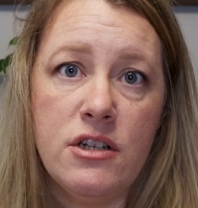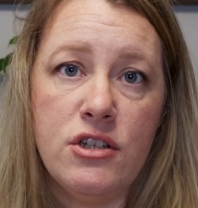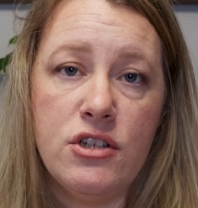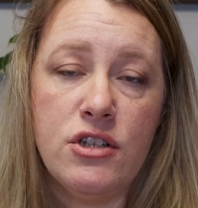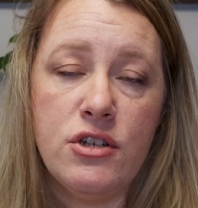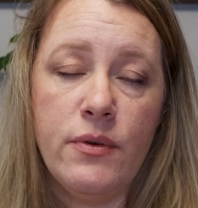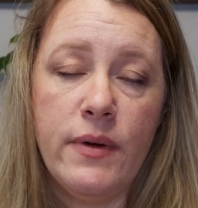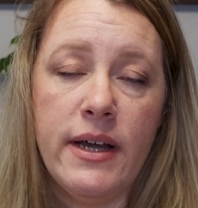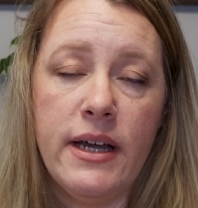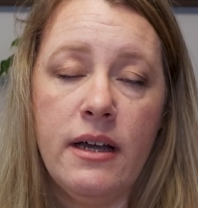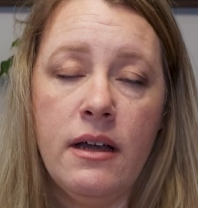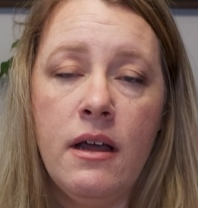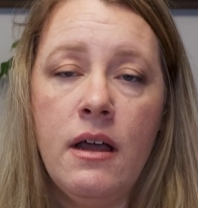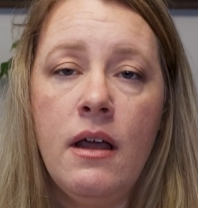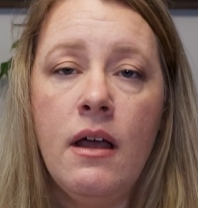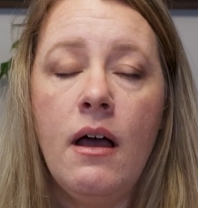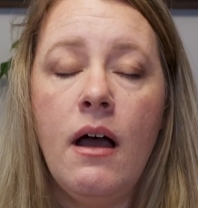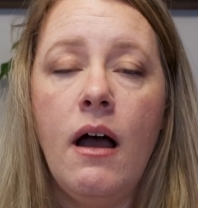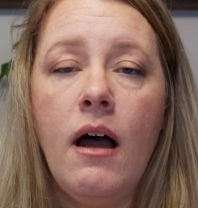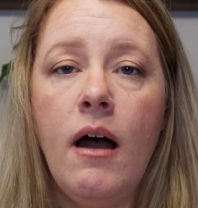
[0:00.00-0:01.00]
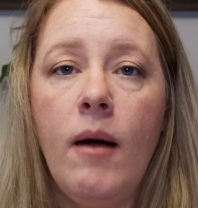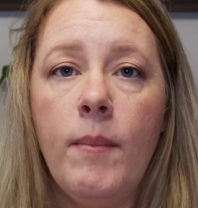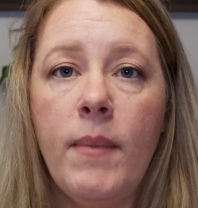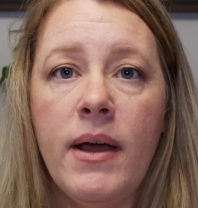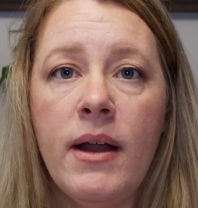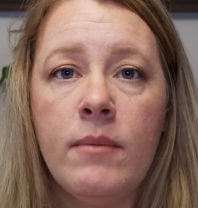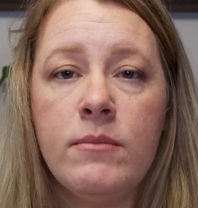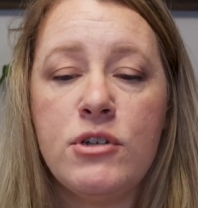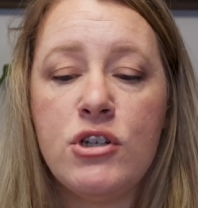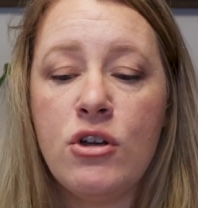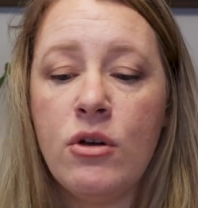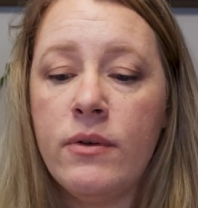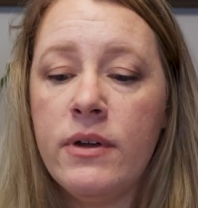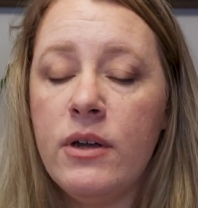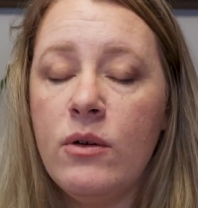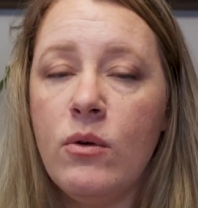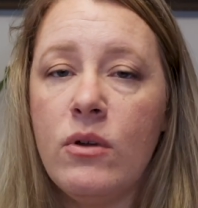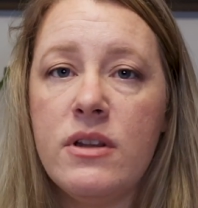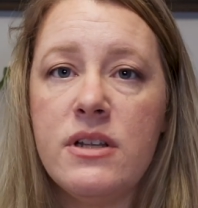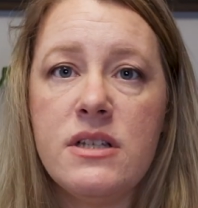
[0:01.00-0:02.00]
in doing. Um, and I'm showing
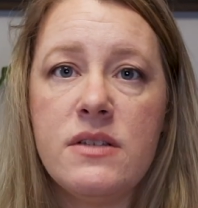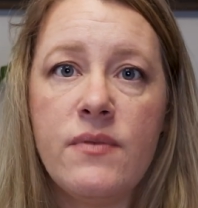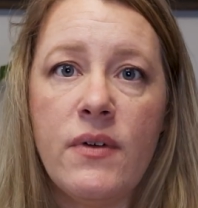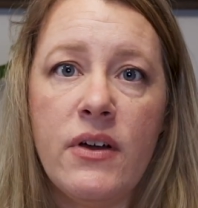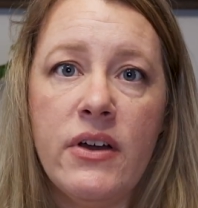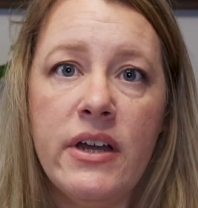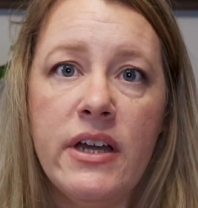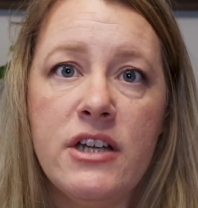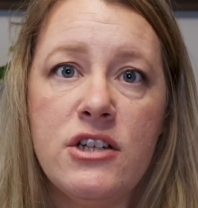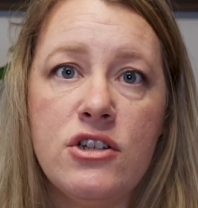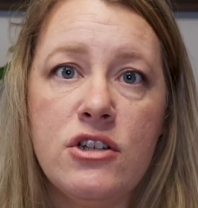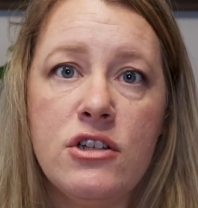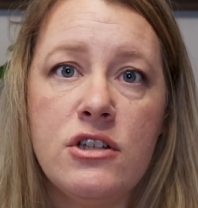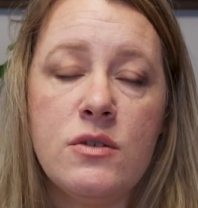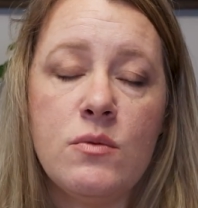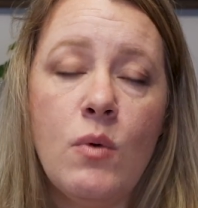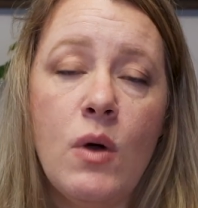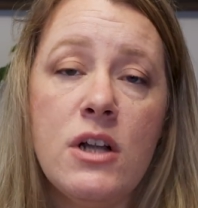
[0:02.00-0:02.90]
you all these variations.